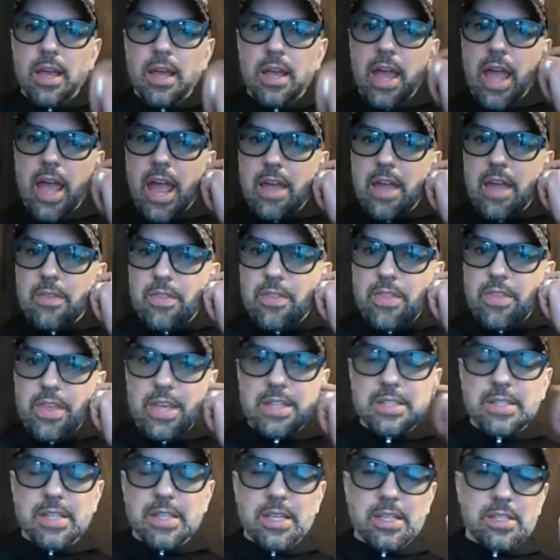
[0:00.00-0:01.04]
And this
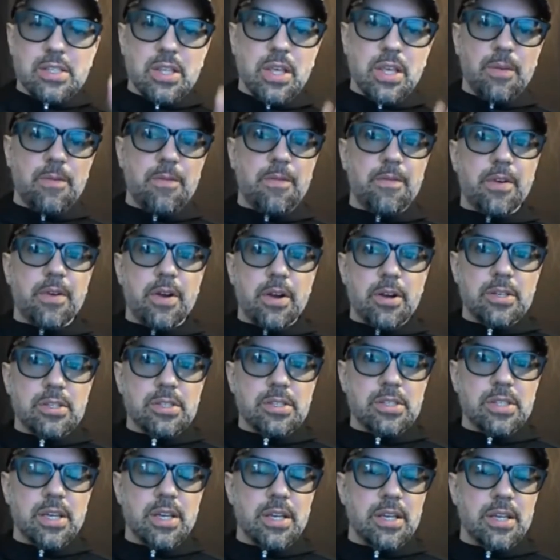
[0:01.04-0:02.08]
is the first
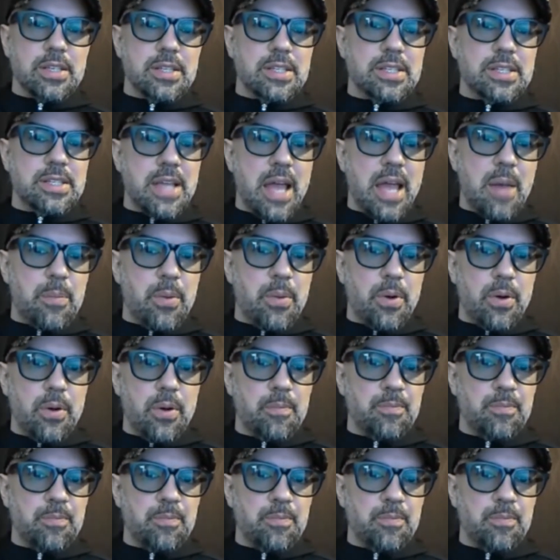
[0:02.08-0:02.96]
sample